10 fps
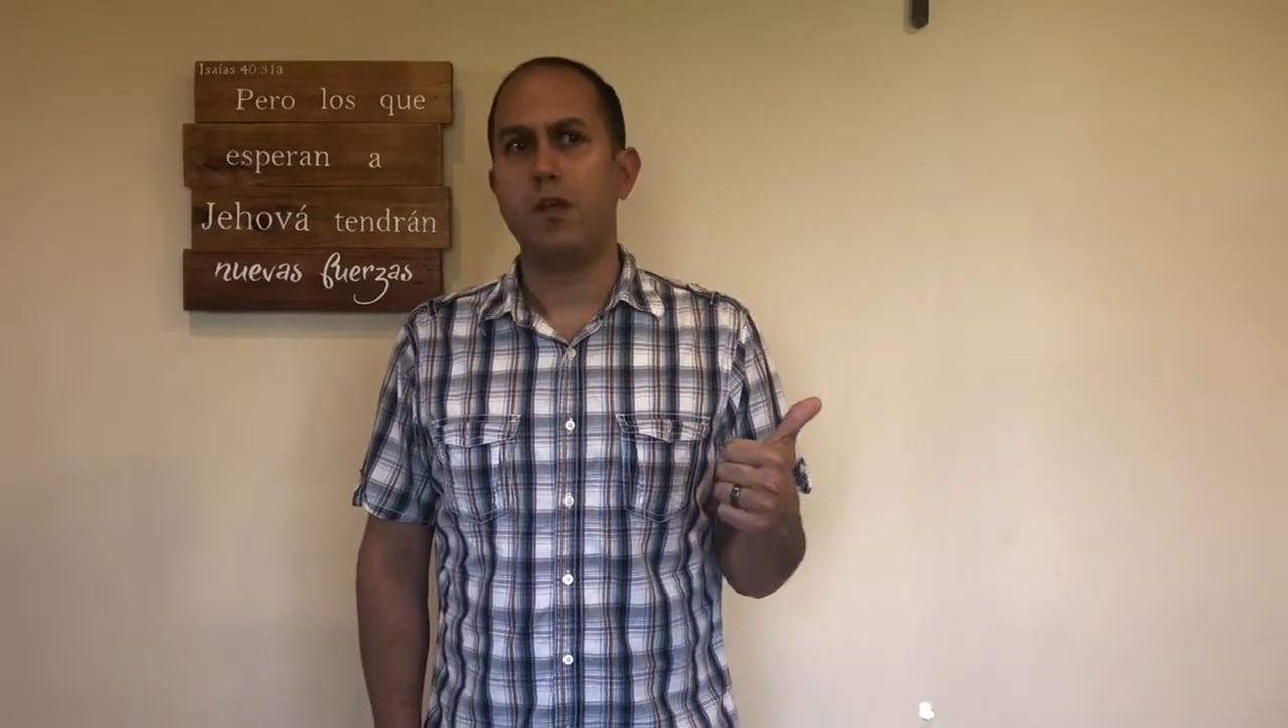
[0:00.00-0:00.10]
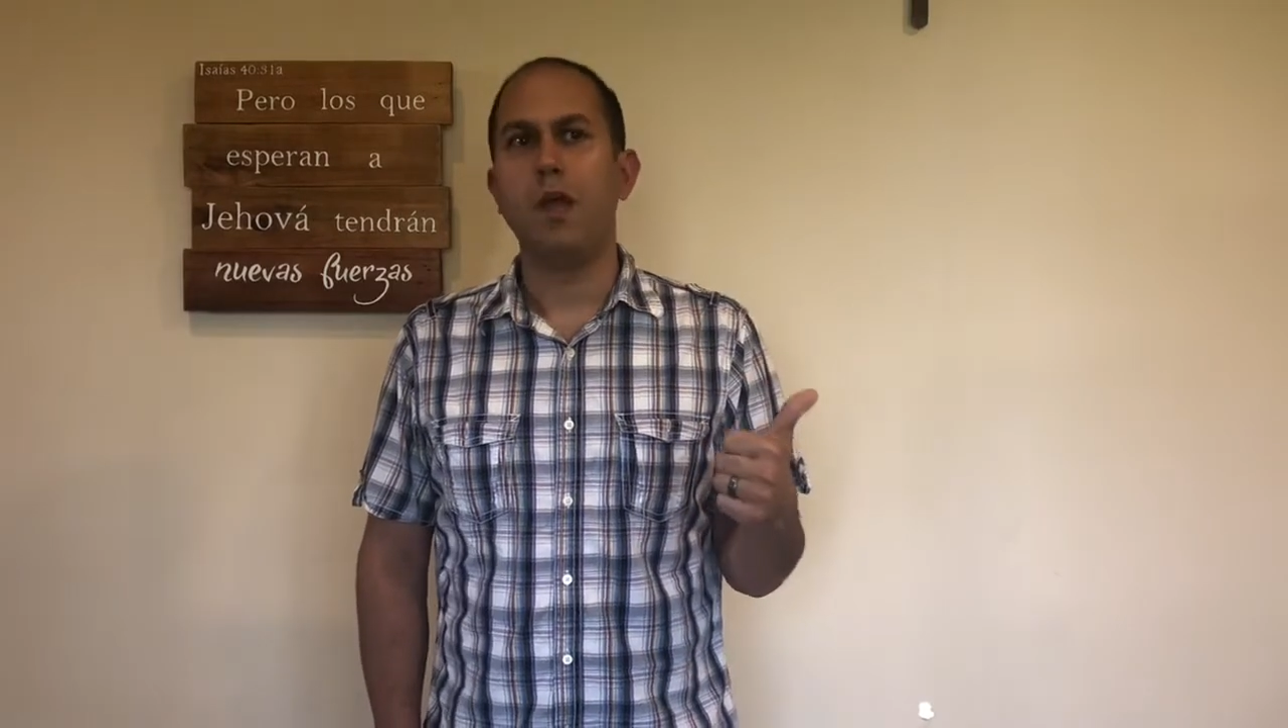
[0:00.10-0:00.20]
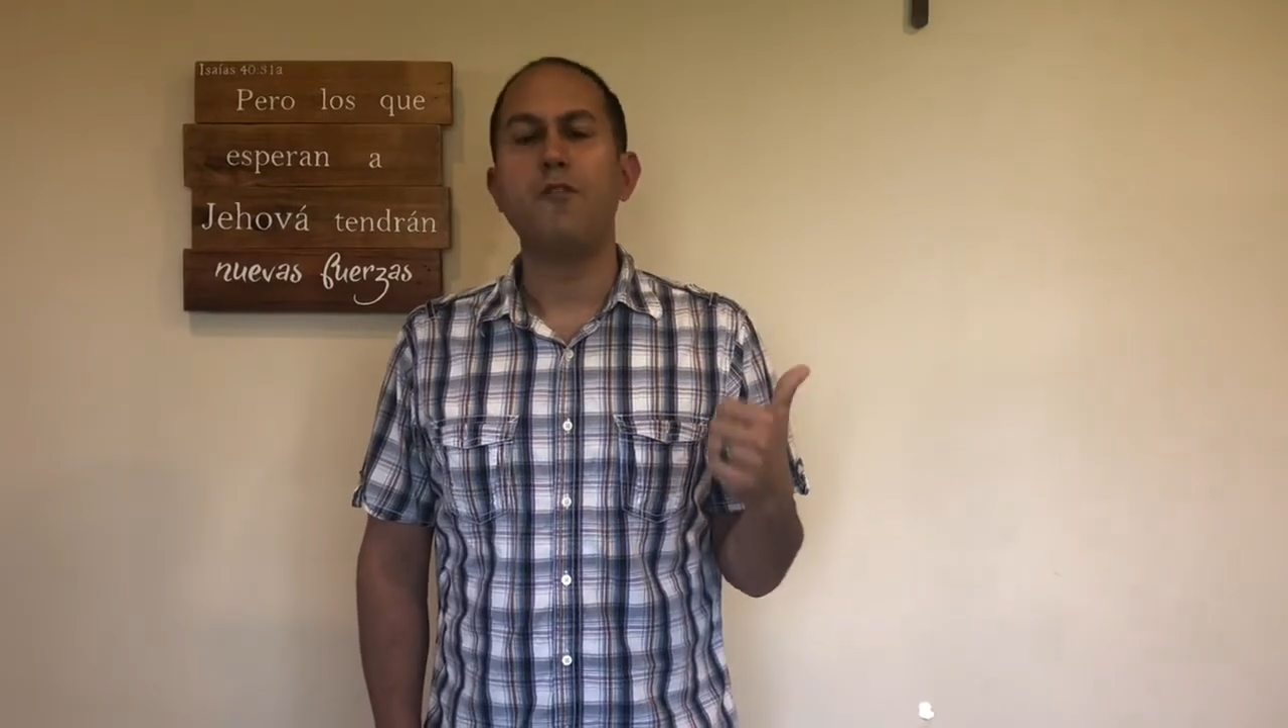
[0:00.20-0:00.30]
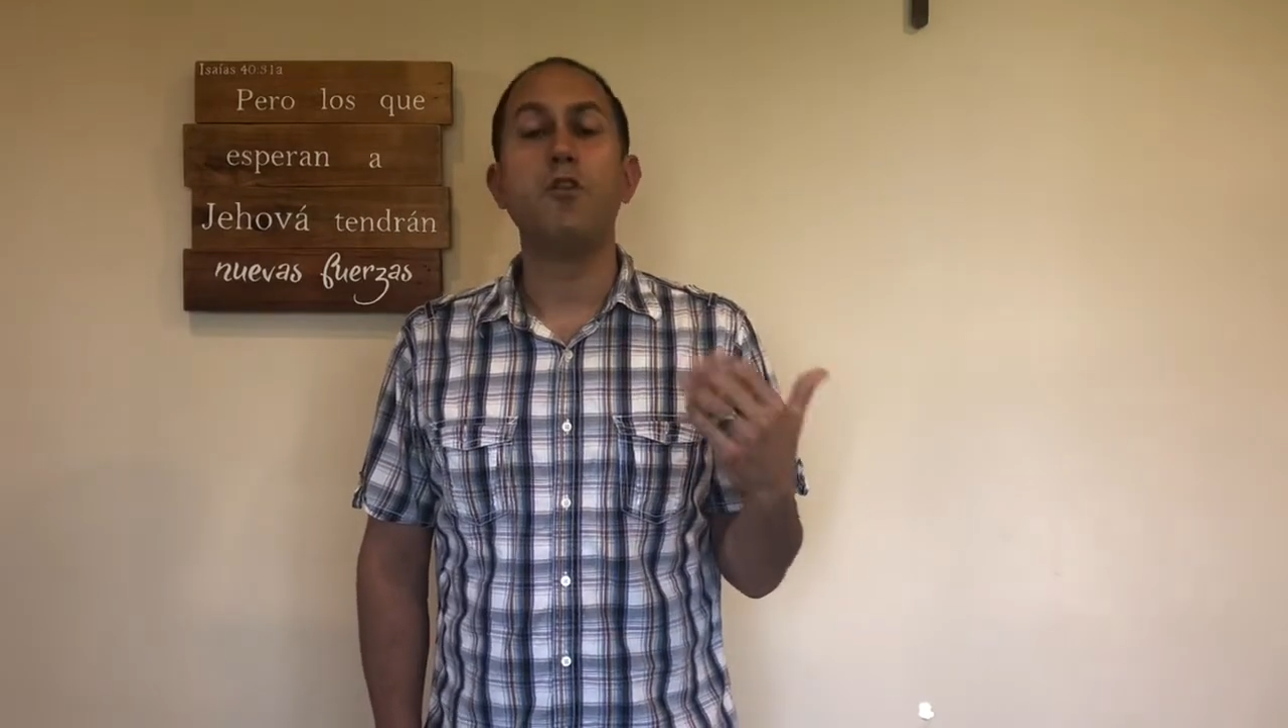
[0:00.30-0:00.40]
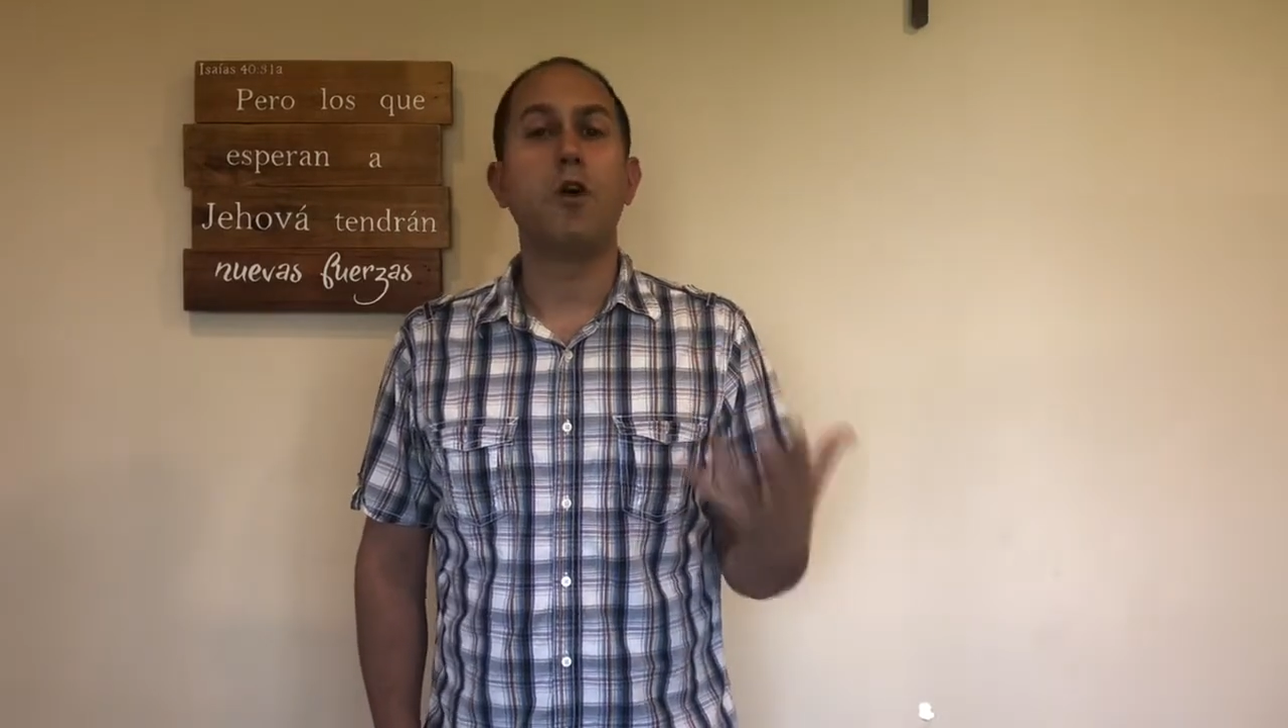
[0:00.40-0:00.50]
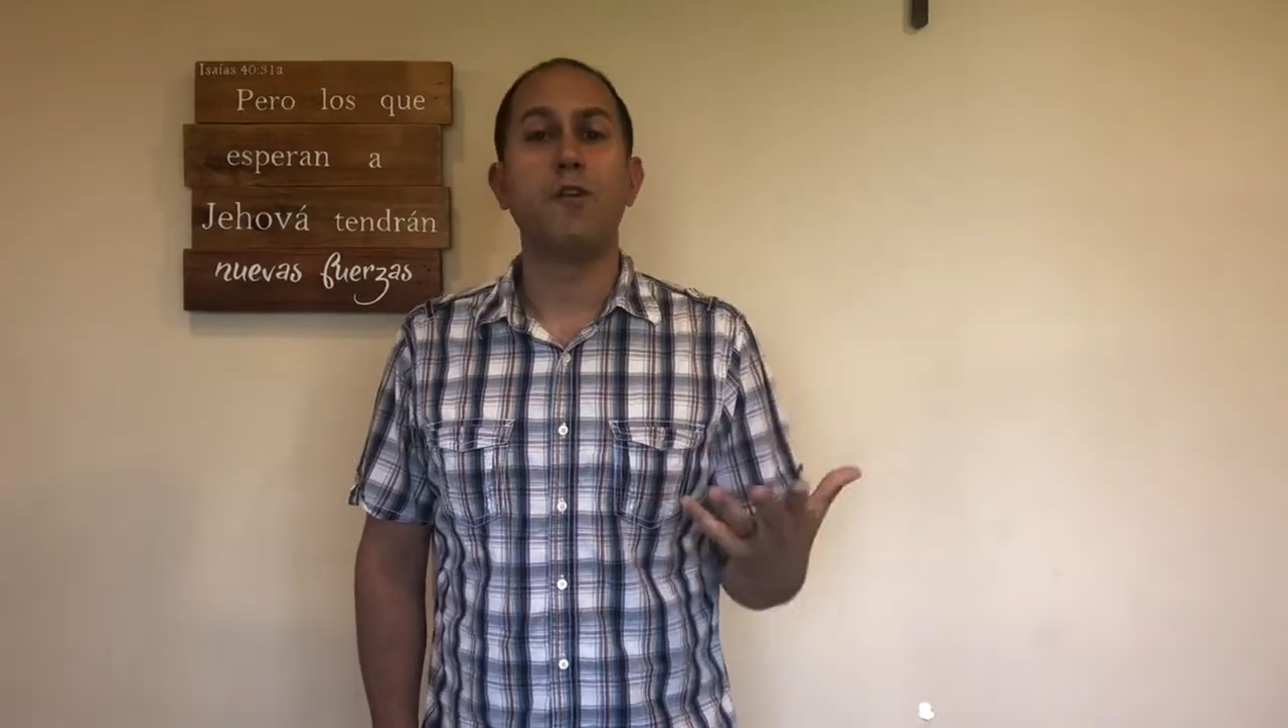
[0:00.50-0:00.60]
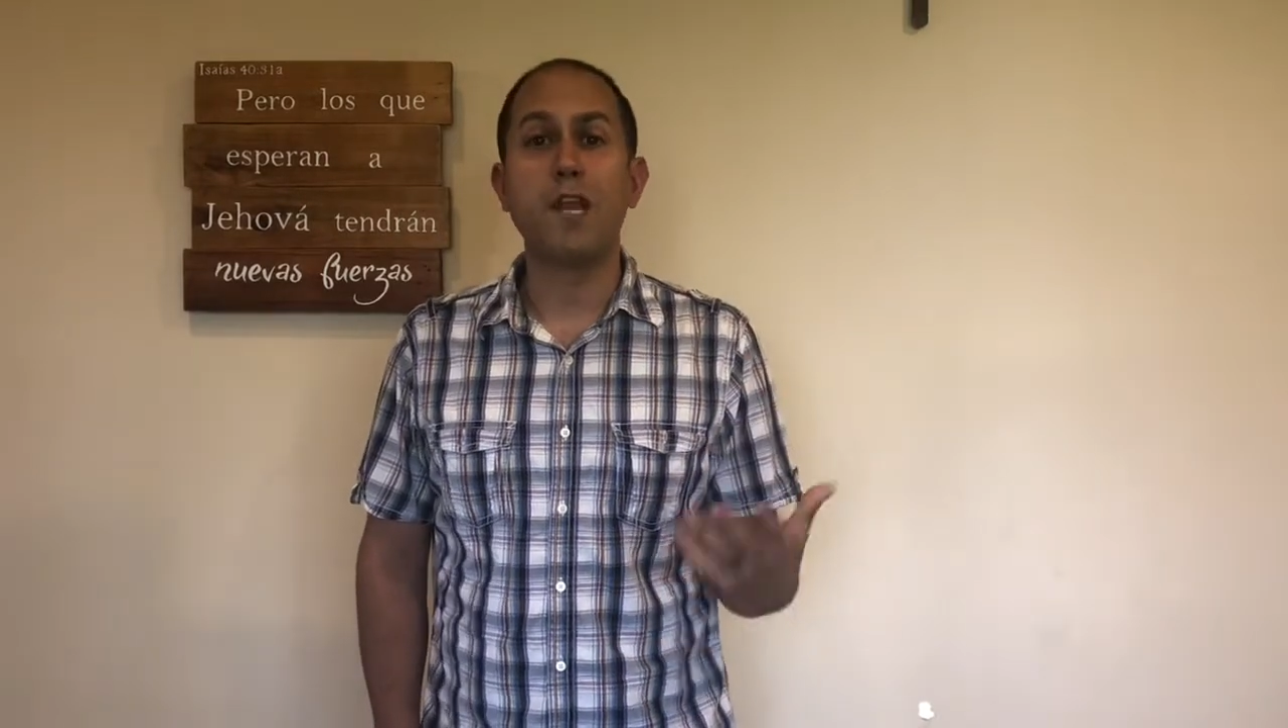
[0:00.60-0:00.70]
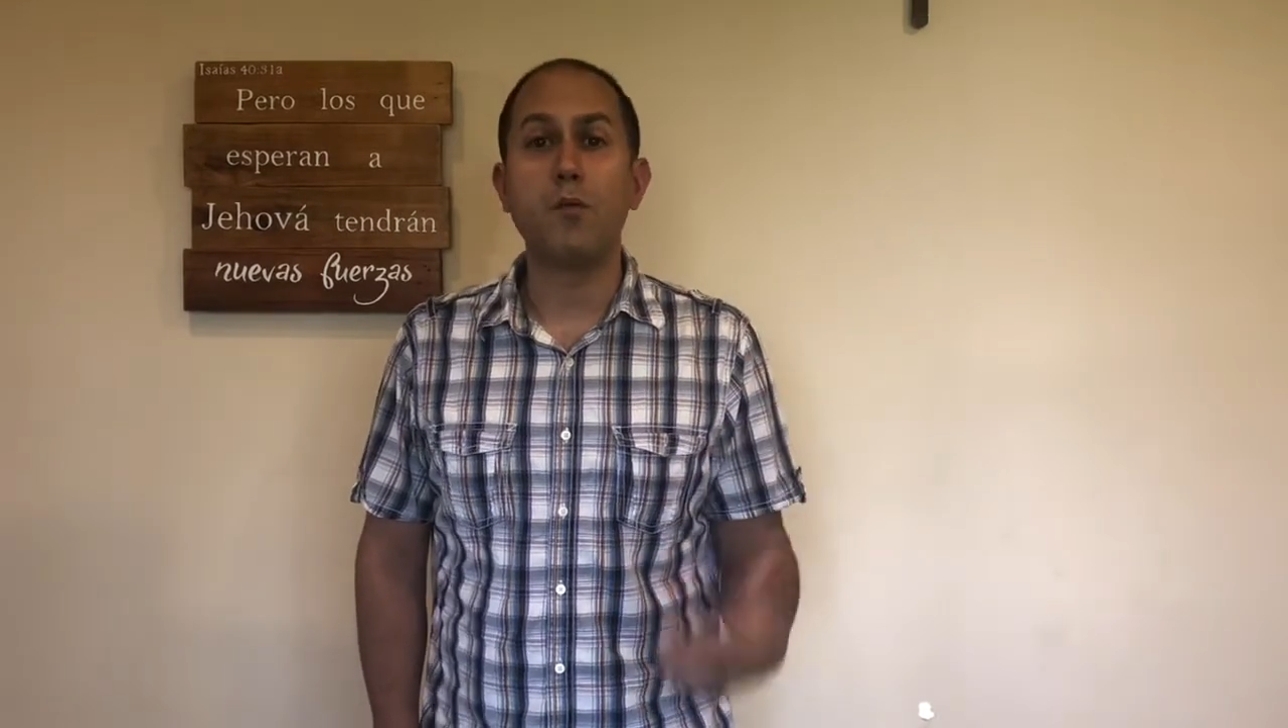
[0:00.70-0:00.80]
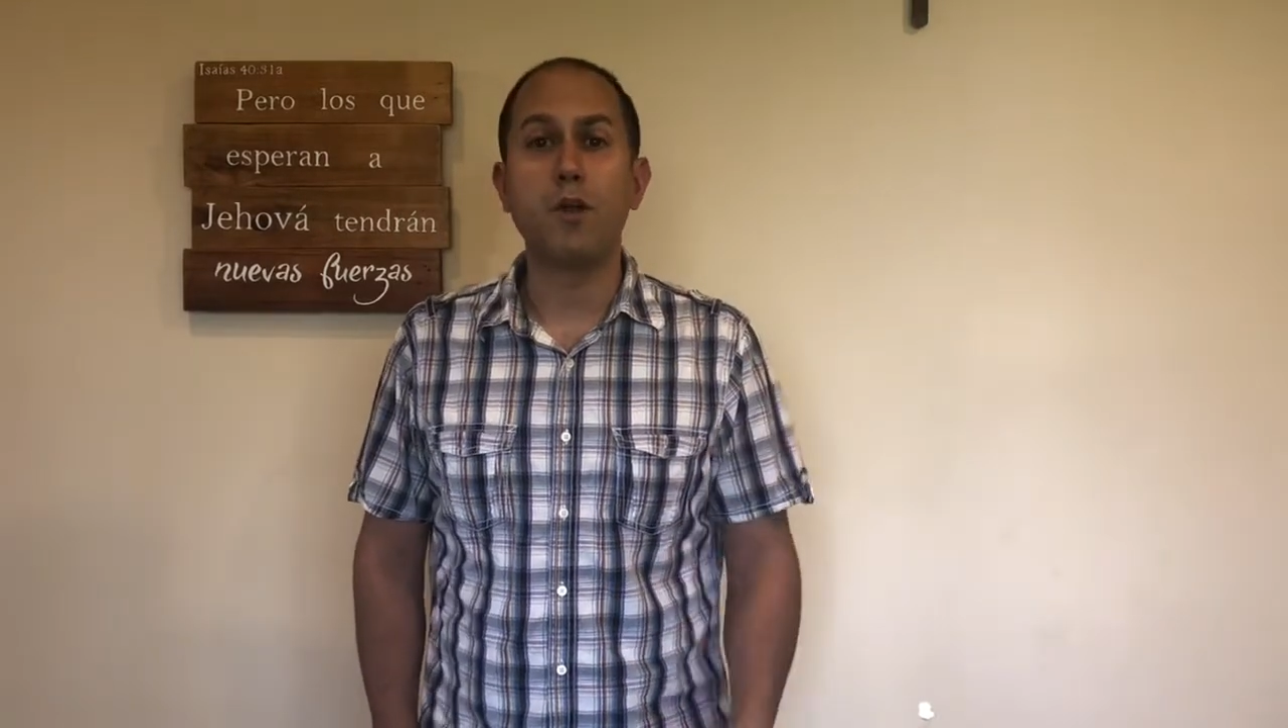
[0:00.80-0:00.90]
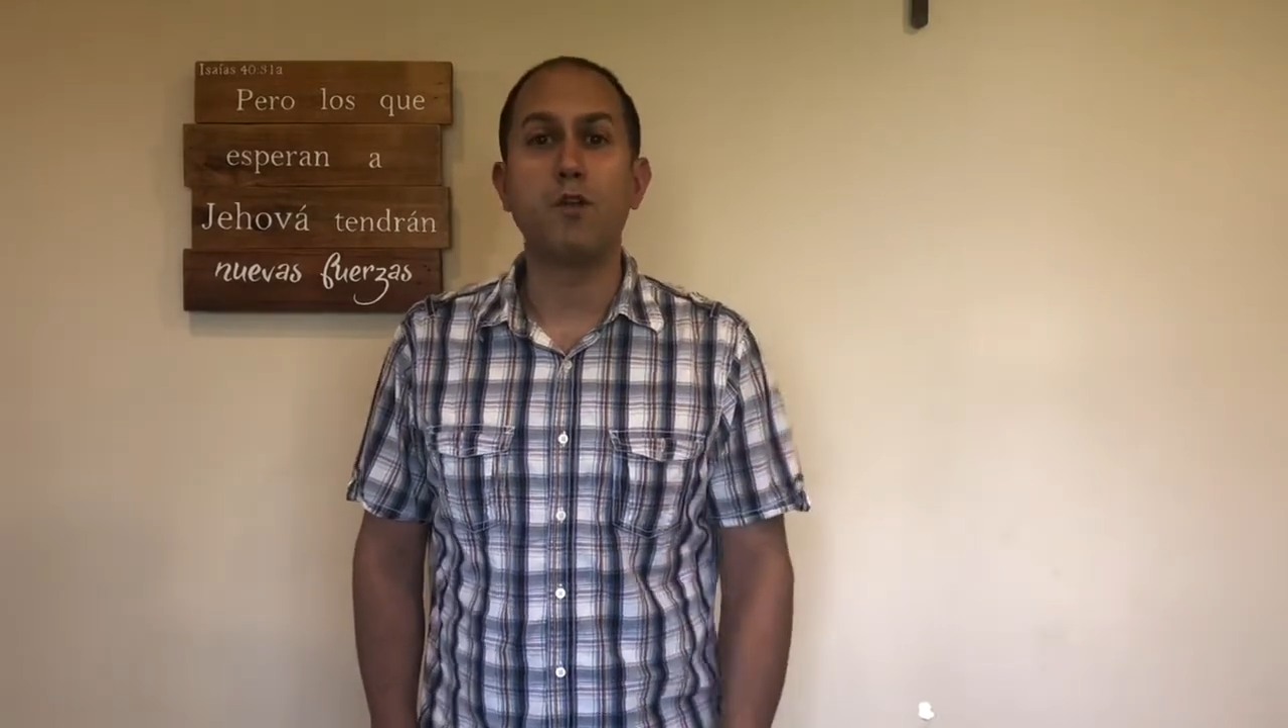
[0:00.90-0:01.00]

If you know of anyone who